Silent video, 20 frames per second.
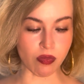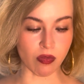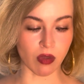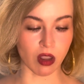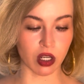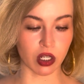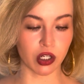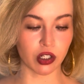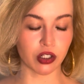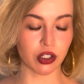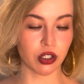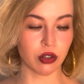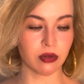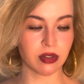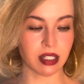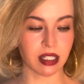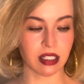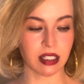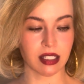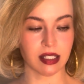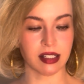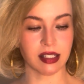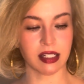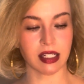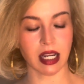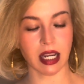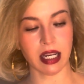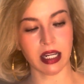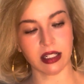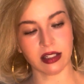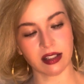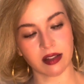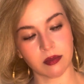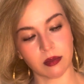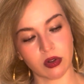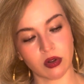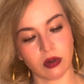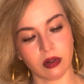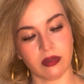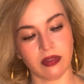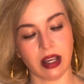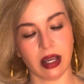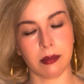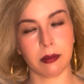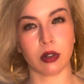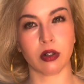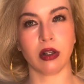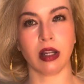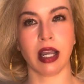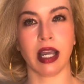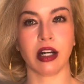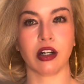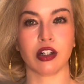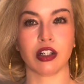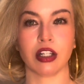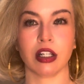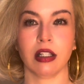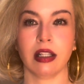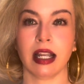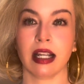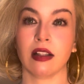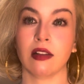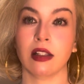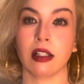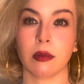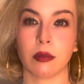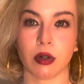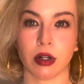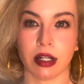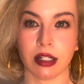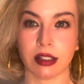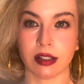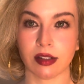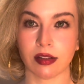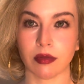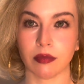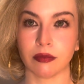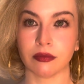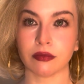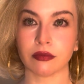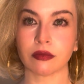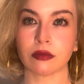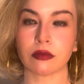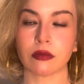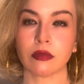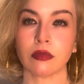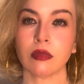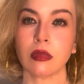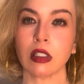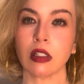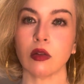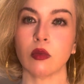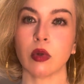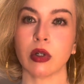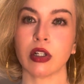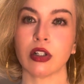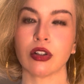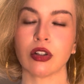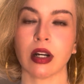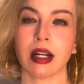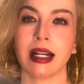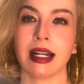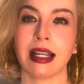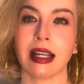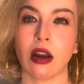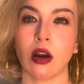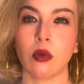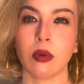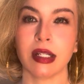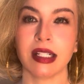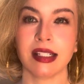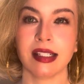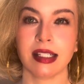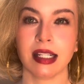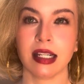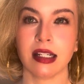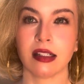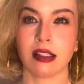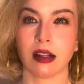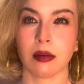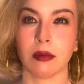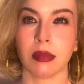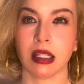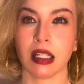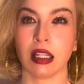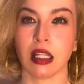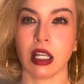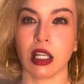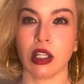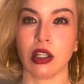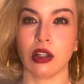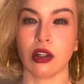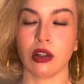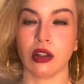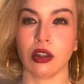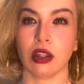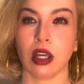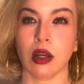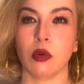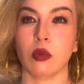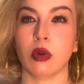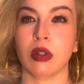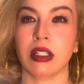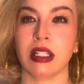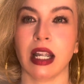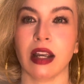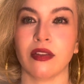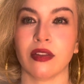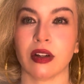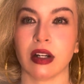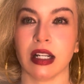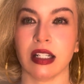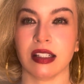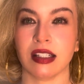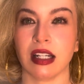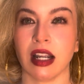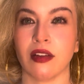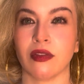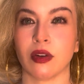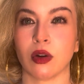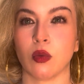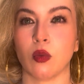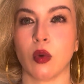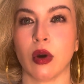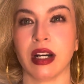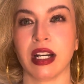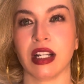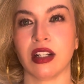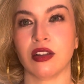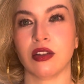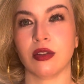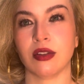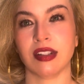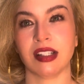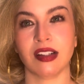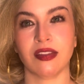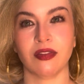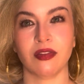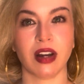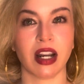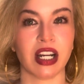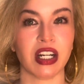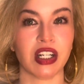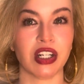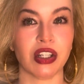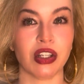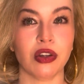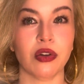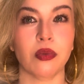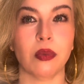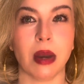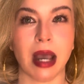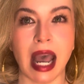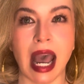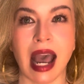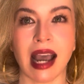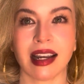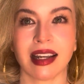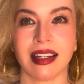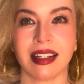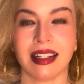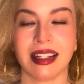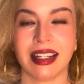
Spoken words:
You're choosing to stay in some sort of energy like limerence, where you're trying to always seek something that is never wanting to find you back.